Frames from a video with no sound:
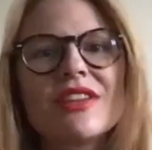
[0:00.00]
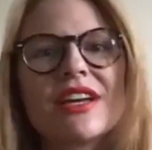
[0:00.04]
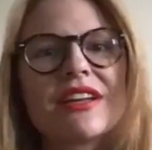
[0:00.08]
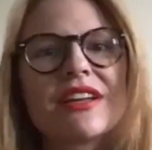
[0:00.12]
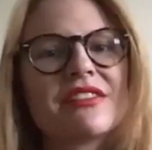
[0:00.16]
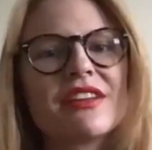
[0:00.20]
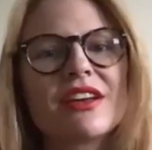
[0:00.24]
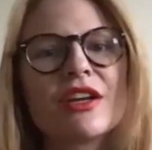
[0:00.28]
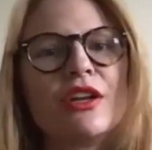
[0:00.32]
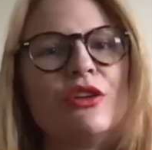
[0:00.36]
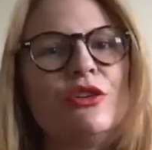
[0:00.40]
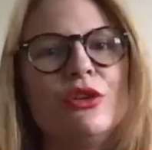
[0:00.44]
not
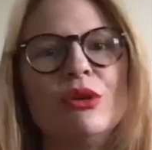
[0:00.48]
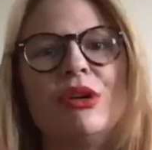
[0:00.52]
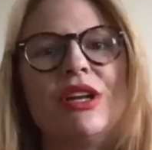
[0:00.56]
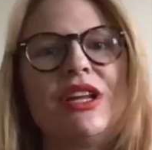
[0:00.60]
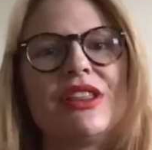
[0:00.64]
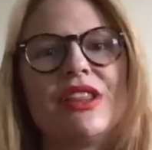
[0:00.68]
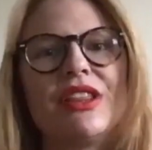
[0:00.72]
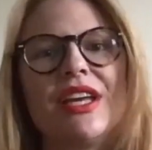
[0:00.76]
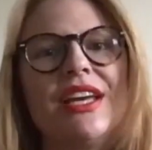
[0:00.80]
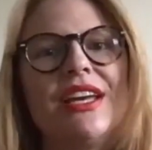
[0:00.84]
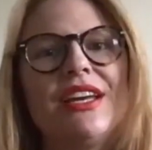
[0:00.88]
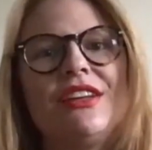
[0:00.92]
going to do
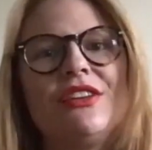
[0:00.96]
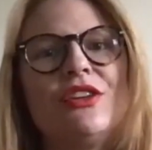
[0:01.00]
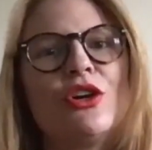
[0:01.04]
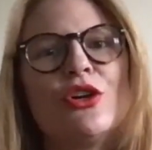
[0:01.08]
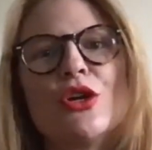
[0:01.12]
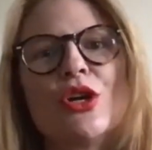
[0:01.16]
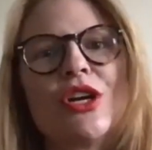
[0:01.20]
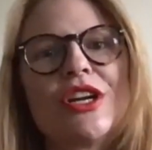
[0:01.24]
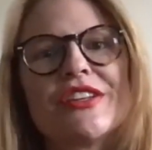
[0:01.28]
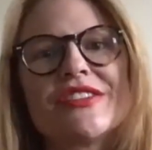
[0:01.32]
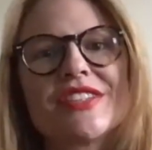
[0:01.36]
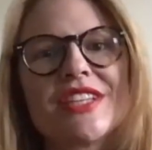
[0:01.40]
anything. No, you
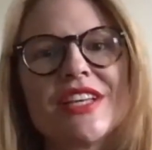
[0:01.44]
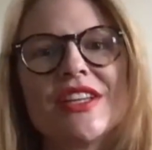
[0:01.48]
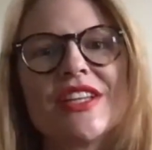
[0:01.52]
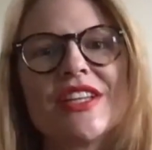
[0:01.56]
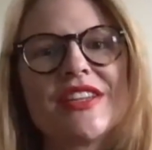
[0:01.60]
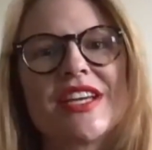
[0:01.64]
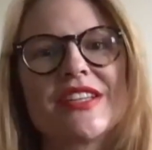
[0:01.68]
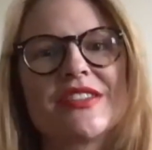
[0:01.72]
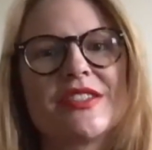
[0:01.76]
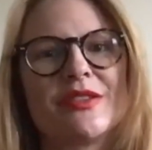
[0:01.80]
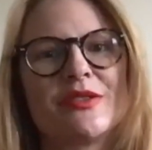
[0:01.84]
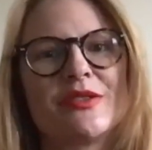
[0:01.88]
already said
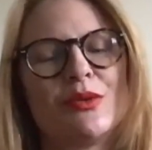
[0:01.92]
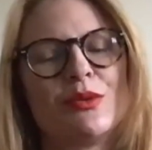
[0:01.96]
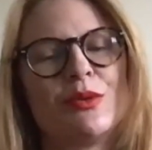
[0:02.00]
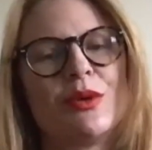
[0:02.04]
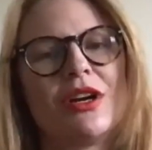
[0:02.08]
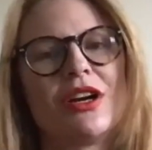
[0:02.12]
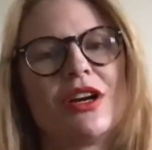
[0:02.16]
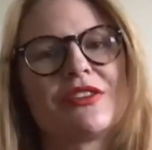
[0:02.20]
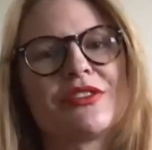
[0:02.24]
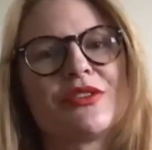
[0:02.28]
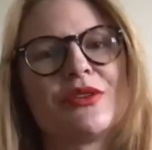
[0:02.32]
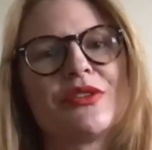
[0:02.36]
that doesn't
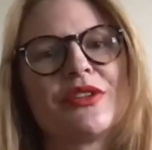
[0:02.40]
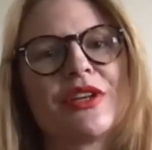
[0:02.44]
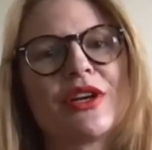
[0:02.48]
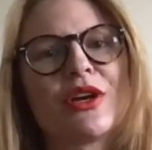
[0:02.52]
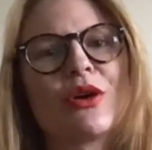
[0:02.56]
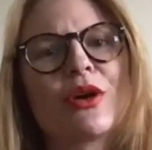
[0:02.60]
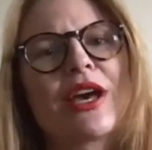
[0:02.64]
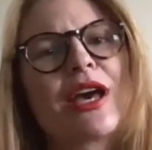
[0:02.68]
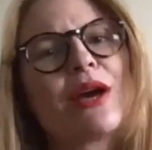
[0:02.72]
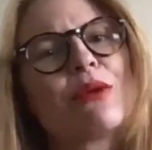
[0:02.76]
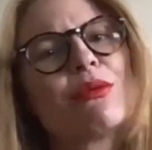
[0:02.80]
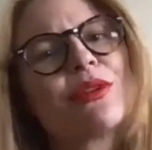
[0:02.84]
work. So it's like,
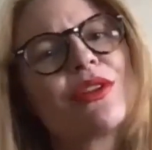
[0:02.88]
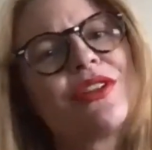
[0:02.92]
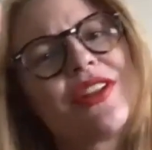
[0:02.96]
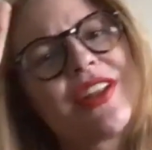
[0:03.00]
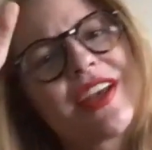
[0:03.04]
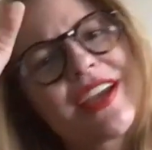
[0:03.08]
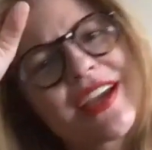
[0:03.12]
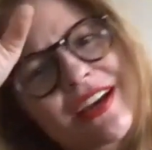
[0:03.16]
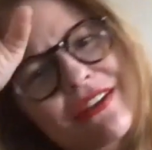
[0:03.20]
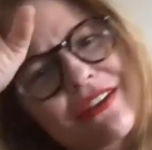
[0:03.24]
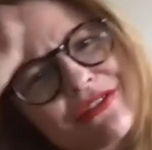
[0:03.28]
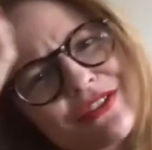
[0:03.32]
okay, yeah. Well then
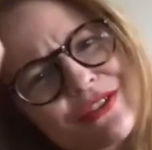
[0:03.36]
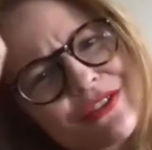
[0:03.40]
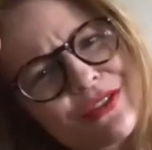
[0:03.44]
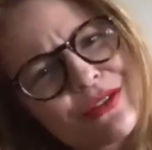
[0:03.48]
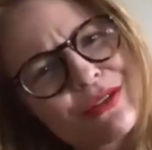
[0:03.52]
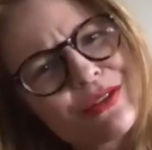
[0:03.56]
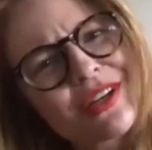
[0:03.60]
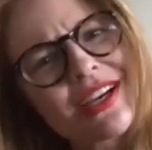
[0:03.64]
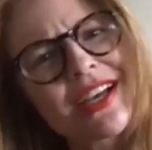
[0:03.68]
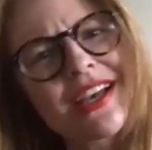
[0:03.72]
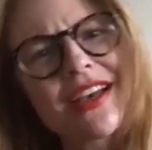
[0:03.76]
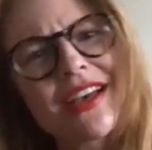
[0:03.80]
they have to,
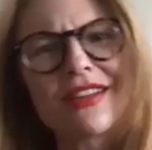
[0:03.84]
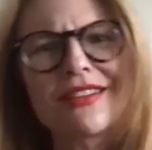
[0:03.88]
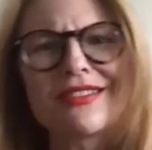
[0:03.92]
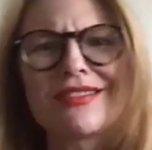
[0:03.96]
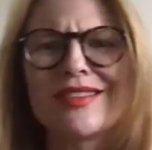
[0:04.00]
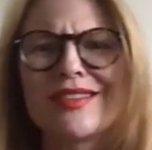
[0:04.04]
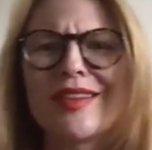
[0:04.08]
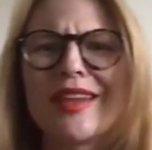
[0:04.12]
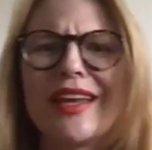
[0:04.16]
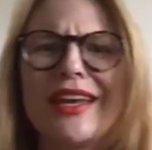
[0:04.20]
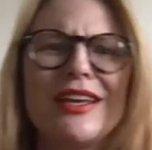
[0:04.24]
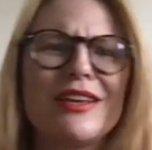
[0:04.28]
I guess,
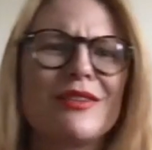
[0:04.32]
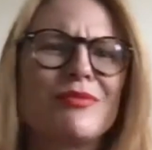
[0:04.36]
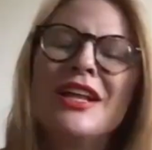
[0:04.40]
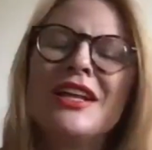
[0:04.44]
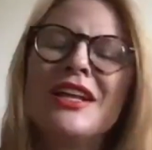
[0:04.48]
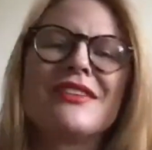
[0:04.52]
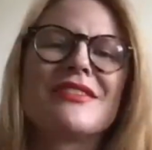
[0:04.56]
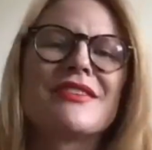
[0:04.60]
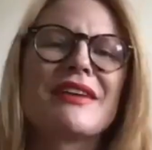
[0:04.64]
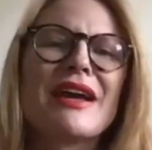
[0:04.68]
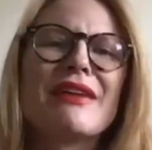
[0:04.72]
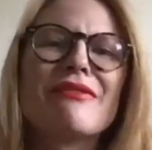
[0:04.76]
like
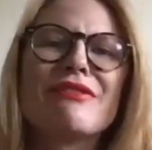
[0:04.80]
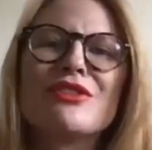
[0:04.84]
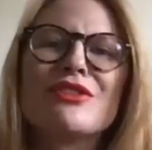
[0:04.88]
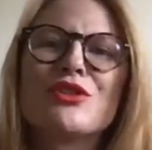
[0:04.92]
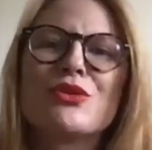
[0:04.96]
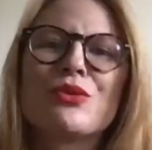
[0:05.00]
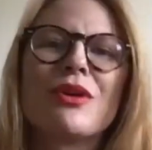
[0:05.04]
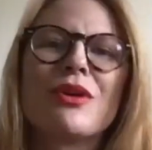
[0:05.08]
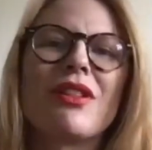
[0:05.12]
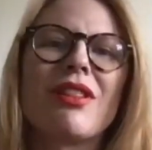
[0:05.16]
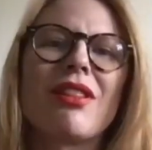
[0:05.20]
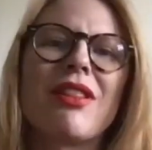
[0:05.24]
dive
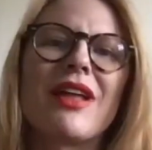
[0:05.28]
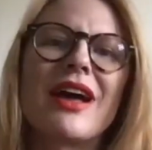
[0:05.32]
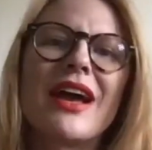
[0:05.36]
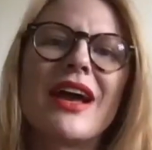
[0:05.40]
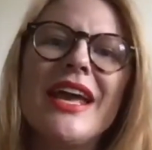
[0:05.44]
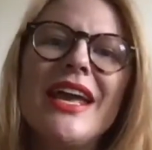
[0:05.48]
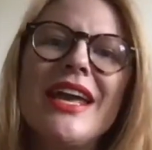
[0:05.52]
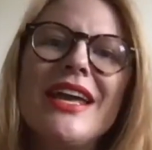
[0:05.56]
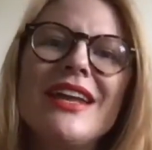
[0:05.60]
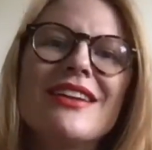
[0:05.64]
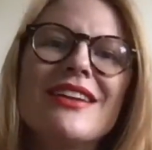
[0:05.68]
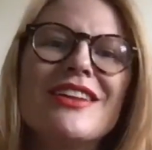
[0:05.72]
into a
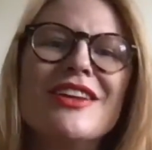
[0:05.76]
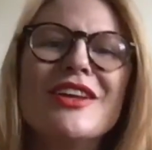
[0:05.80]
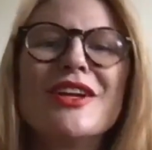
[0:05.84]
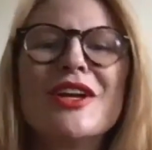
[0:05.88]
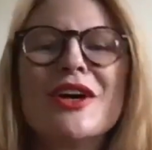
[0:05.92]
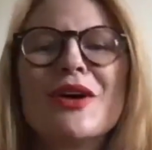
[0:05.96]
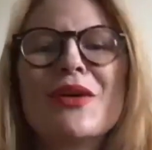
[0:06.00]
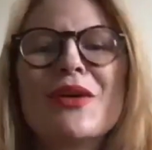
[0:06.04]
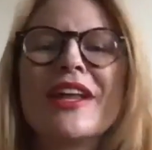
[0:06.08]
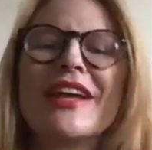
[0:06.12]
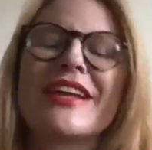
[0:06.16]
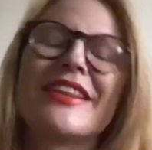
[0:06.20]
light, you
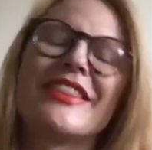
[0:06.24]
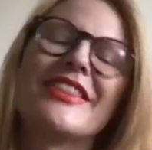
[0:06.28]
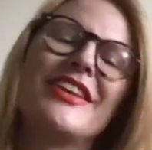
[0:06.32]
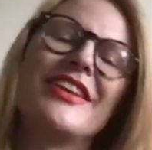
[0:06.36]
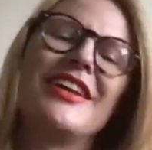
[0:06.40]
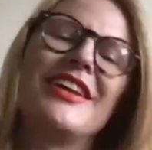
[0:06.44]
know, like